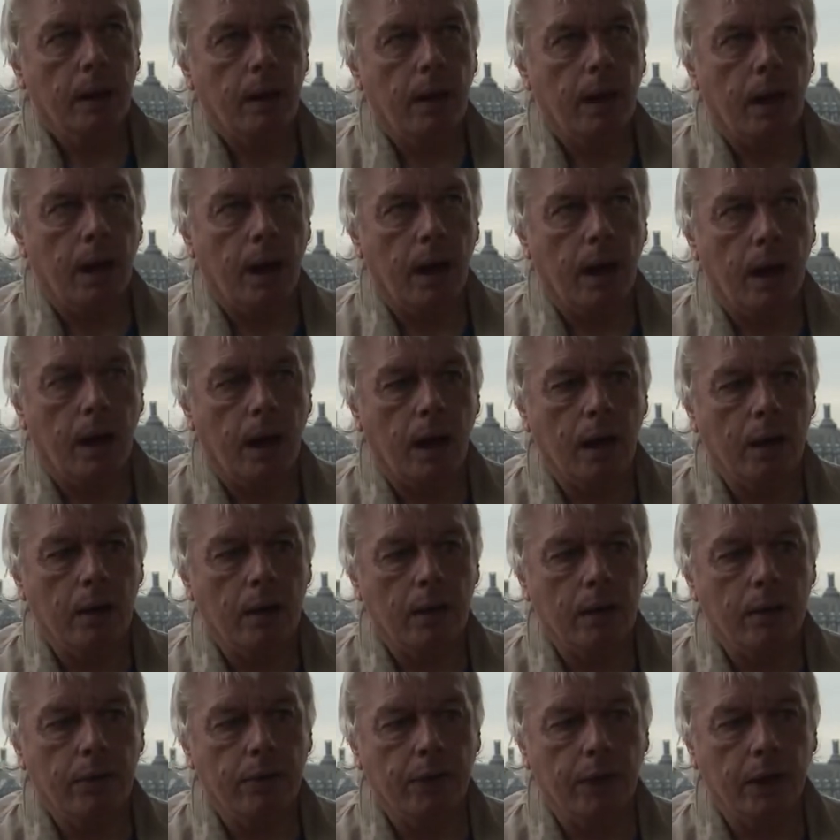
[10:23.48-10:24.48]

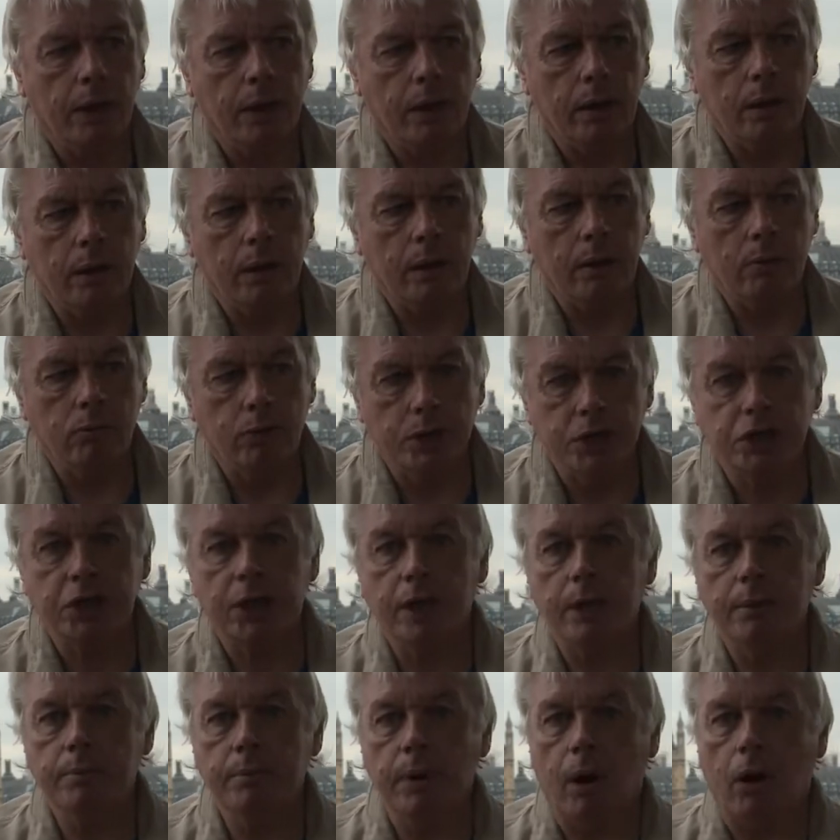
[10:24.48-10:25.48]
the
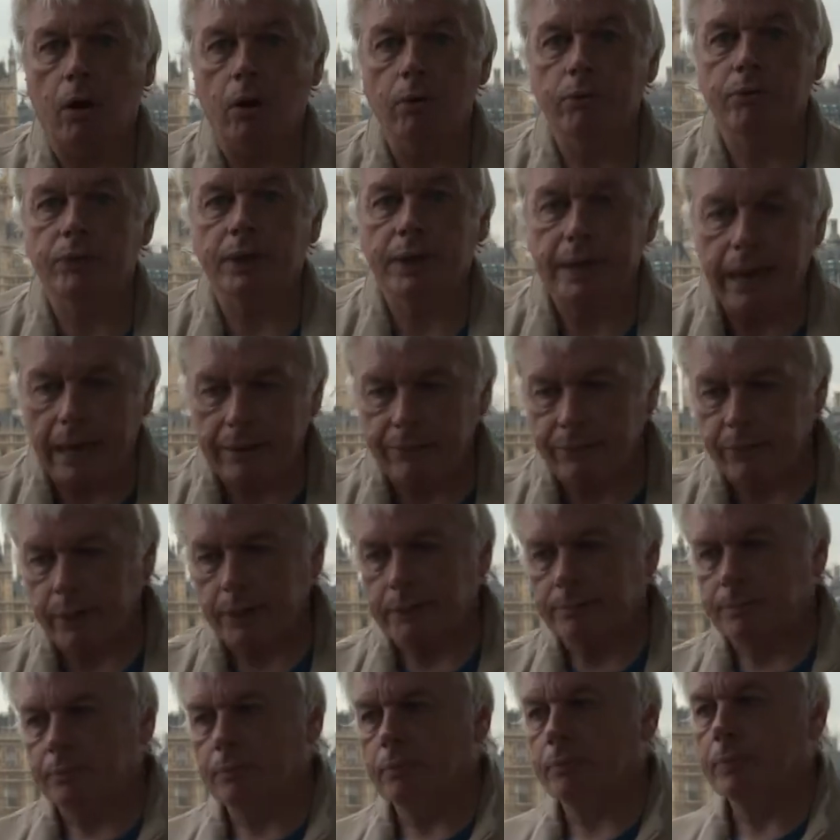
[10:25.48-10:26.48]
regime of Gaddafi.